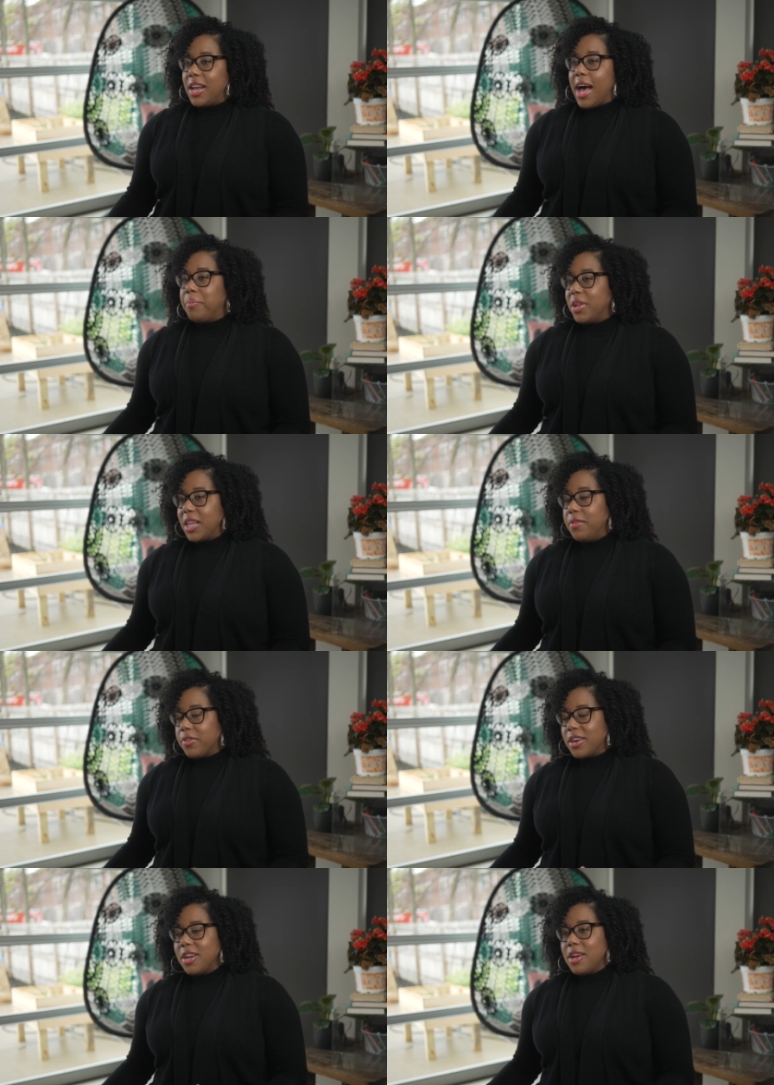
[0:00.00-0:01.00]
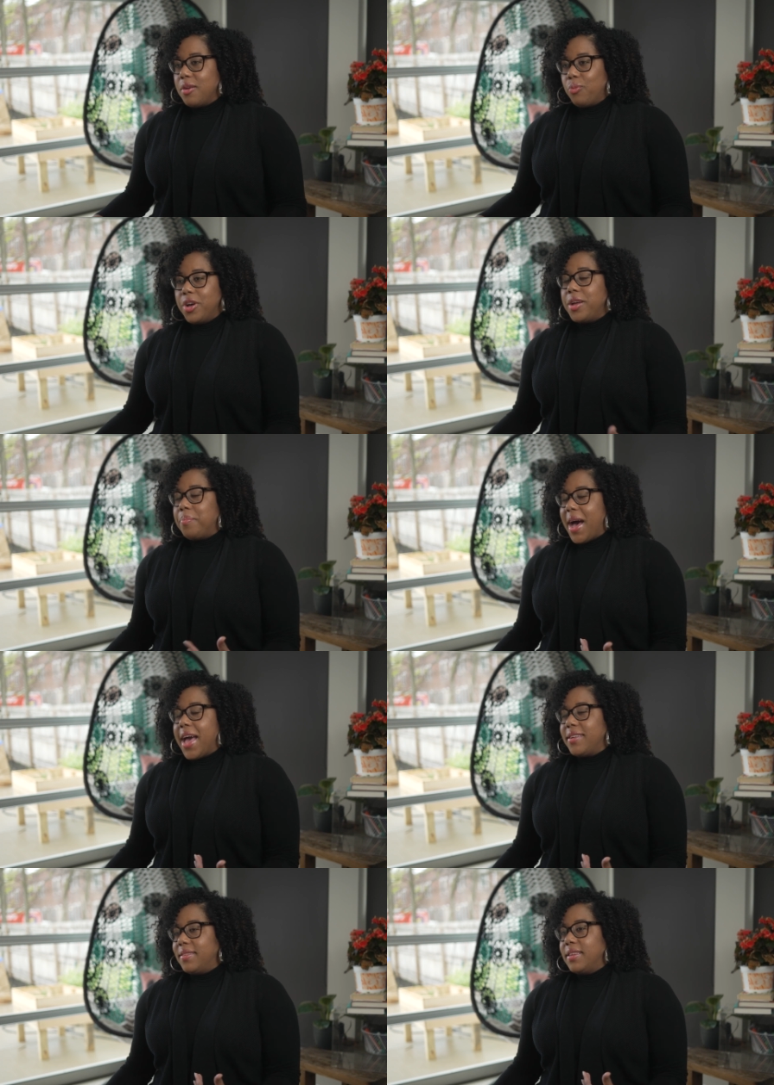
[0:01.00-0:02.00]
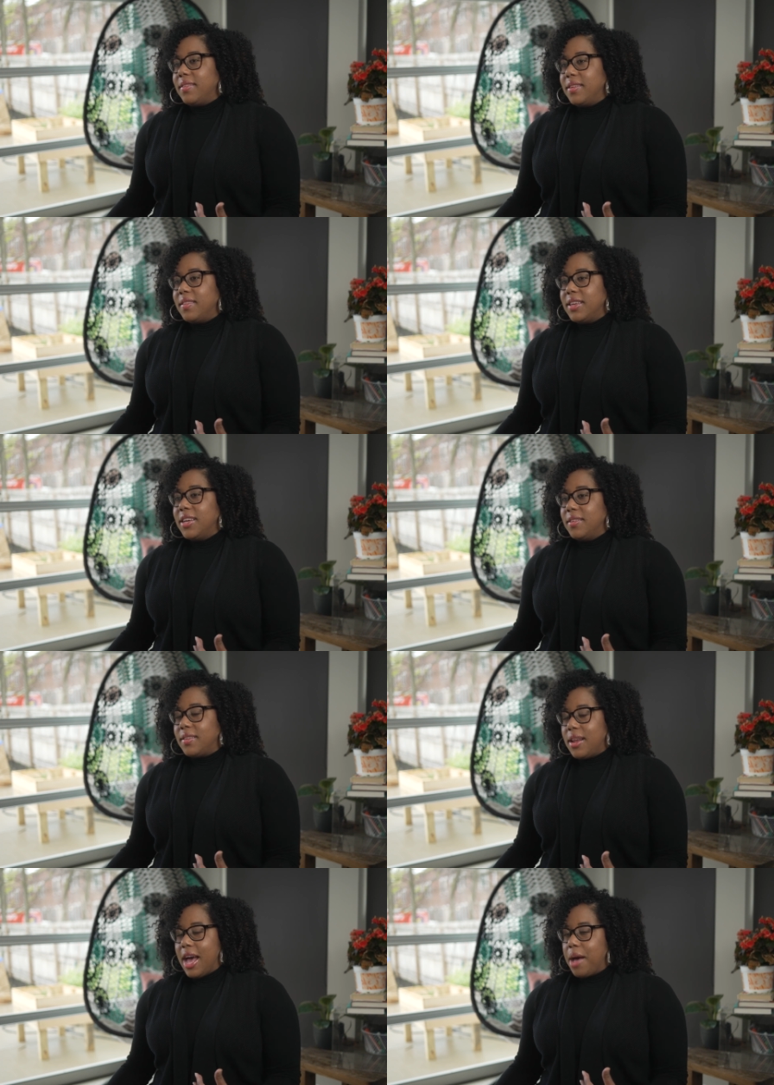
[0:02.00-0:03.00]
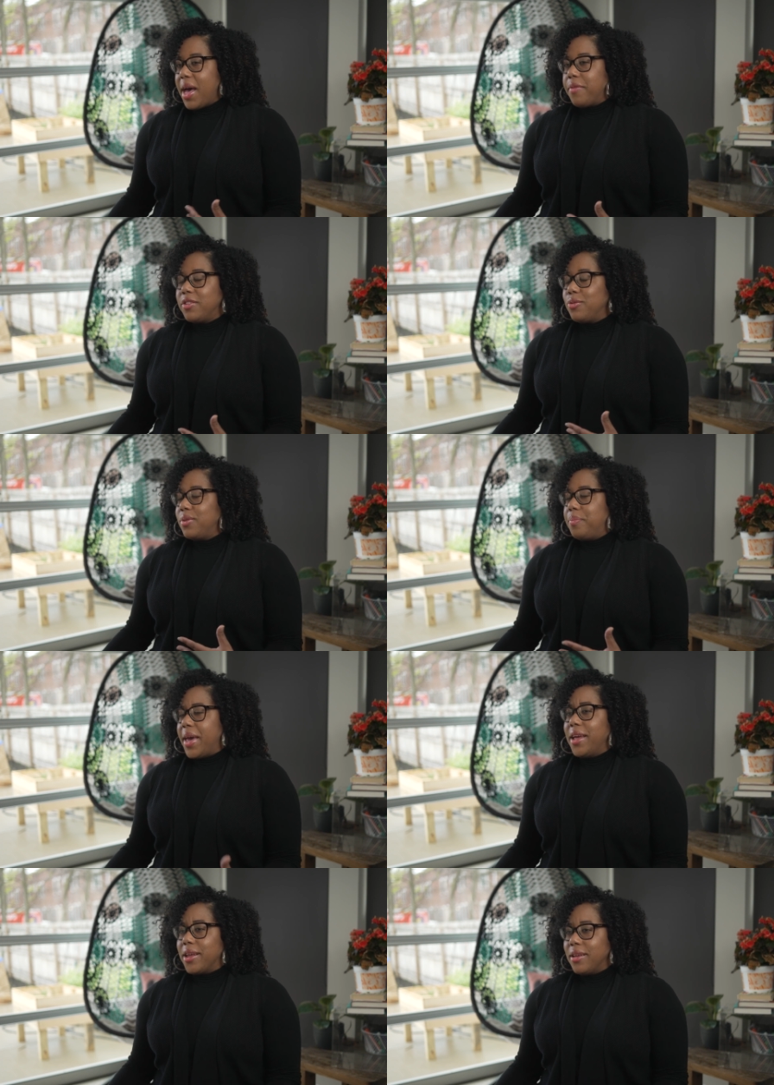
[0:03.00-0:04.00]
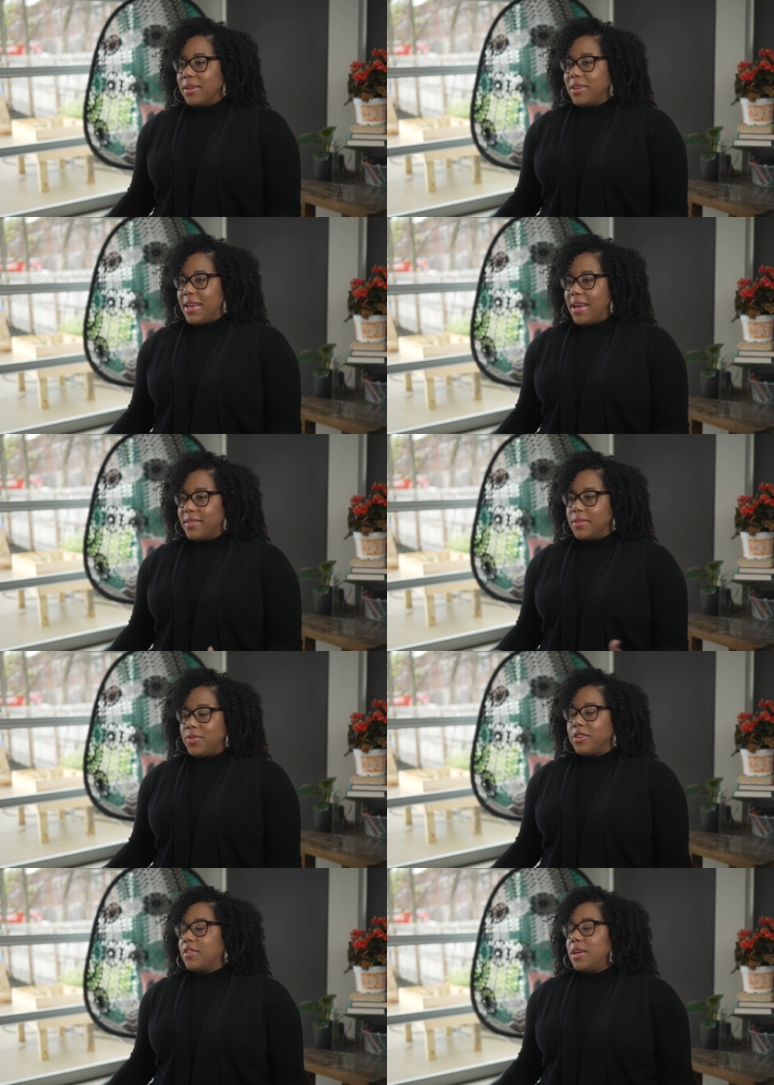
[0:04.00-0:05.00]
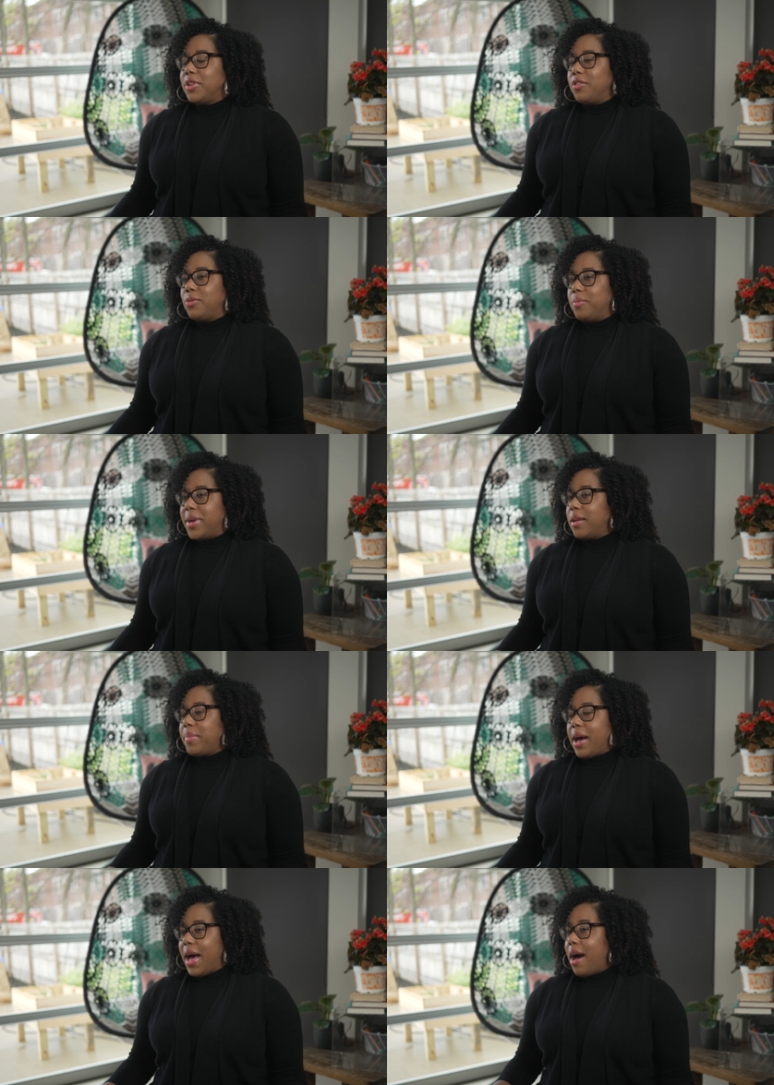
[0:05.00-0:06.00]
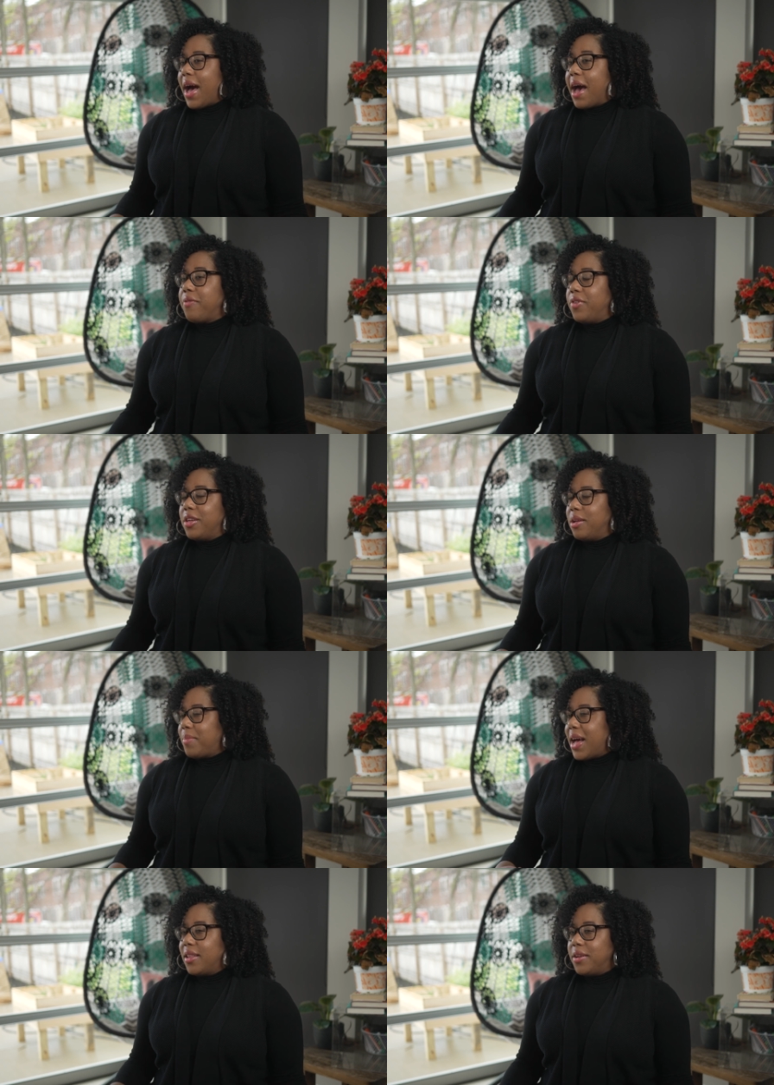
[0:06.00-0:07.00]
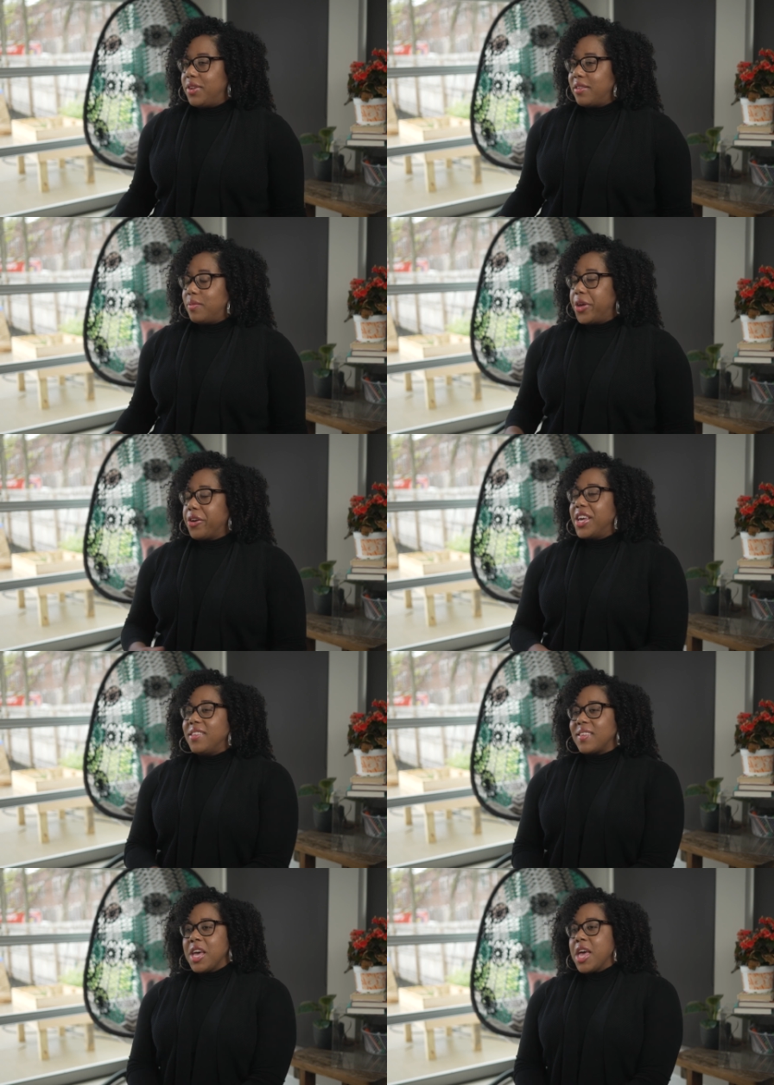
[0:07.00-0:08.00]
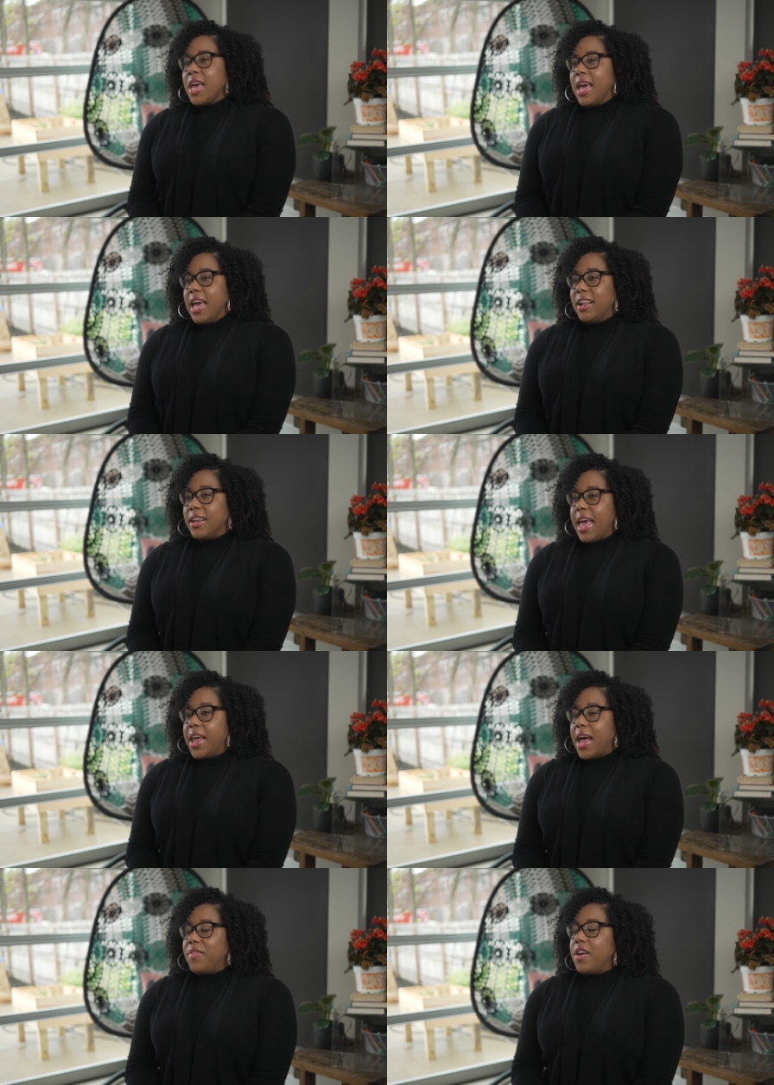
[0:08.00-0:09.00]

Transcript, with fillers: a non-believer what my existence is and now I'm having to debate it as if there's something to debate about how I feel in my lived experience. And, and I've